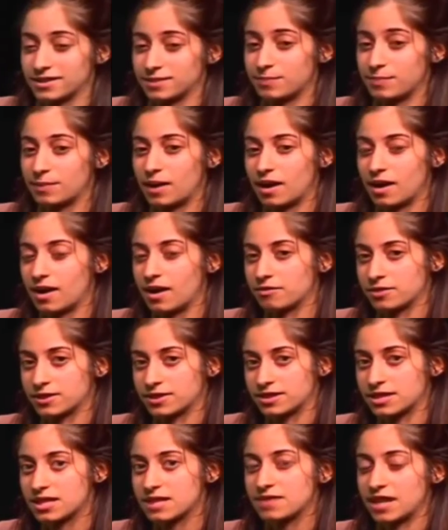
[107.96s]
from
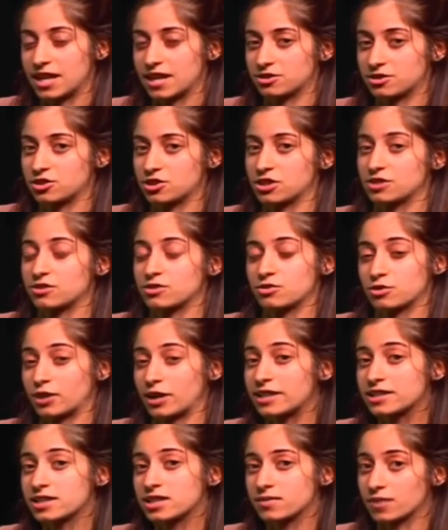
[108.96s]
dendritic cells
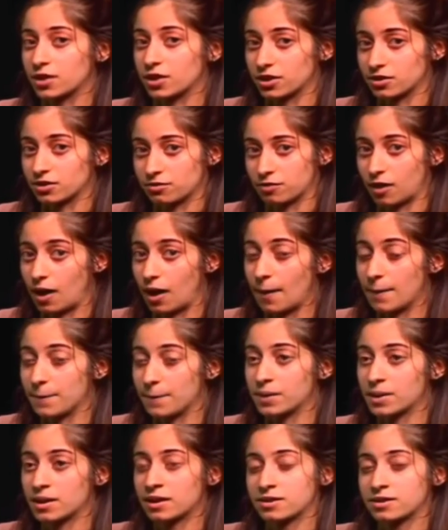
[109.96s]
in the
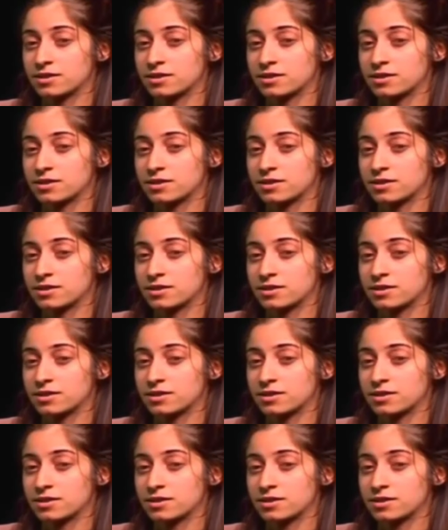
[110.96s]
tissue,